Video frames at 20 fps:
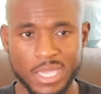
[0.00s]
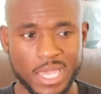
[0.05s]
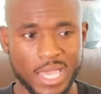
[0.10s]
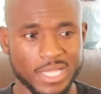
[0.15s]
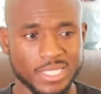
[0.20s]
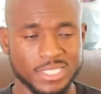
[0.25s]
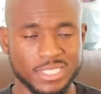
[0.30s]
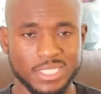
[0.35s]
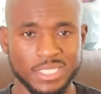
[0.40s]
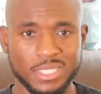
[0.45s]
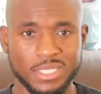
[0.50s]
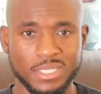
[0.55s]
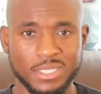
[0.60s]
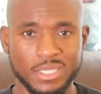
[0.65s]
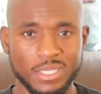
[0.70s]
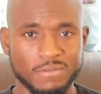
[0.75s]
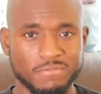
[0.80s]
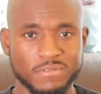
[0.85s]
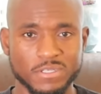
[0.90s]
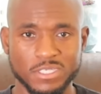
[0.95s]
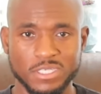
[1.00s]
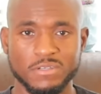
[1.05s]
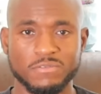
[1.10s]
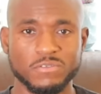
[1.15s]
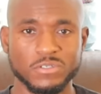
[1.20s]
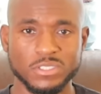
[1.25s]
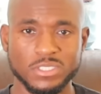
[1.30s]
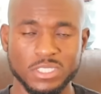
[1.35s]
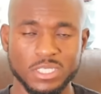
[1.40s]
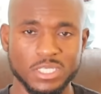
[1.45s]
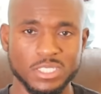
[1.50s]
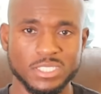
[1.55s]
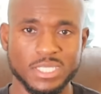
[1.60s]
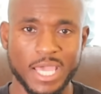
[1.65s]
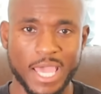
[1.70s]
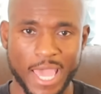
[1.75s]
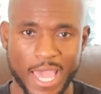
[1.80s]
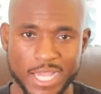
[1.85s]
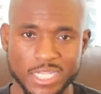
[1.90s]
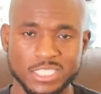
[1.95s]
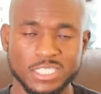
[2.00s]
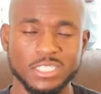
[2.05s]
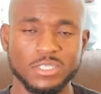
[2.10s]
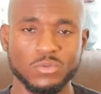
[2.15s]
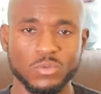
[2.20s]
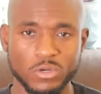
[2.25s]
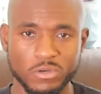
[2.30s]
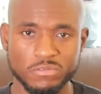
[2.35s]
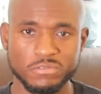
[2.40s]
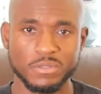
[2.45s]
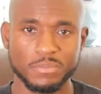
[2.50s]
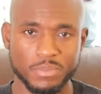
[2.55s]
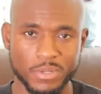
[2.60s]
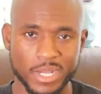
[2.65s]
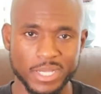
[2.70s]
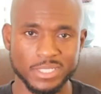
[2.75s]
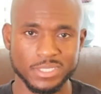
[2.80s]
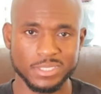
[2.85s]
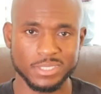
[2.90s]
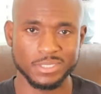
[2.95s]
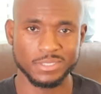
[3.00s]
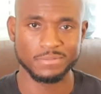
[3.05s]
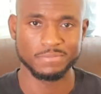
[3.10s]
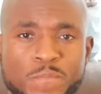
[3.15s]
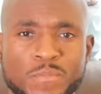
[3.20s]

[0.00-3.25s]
and see if the difference is actually worth the price.